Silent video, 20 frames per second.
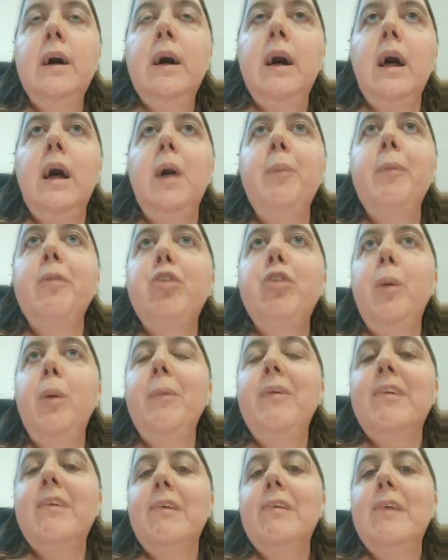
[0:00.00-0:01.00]
The
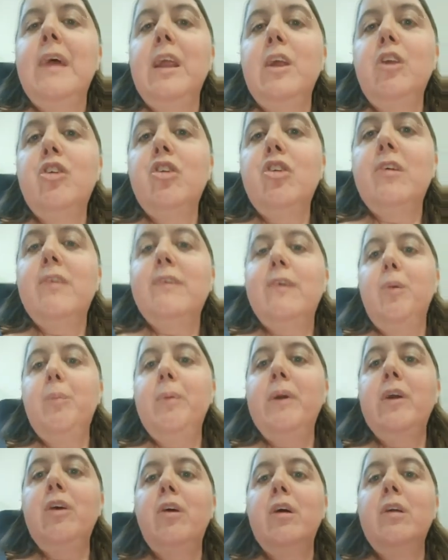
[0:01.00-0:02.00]
pharmacist said it should still
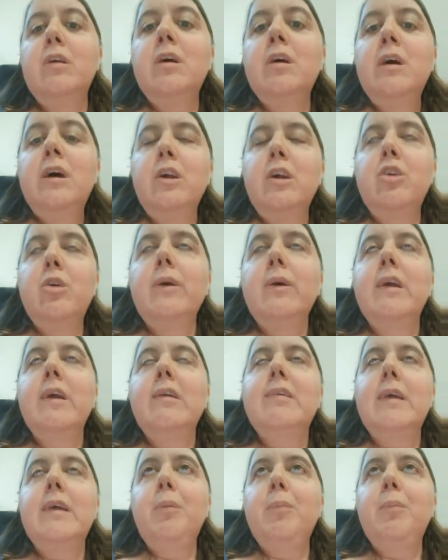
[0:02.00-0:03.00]
be good to at
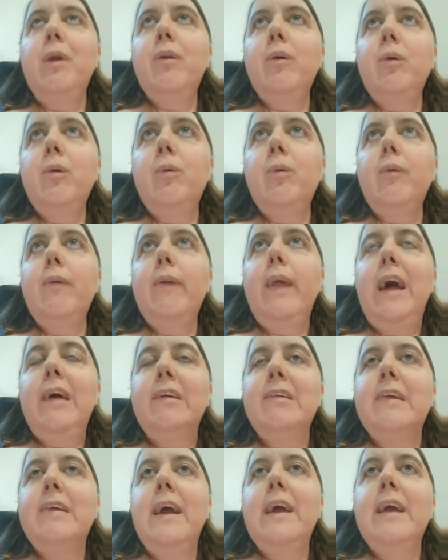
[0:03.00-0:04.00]
least get me through
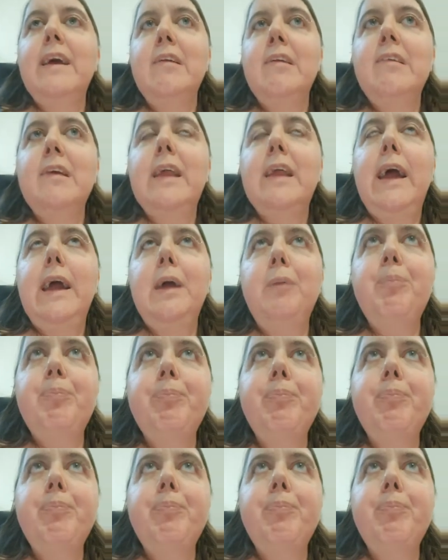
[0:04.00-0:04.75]
last night and today.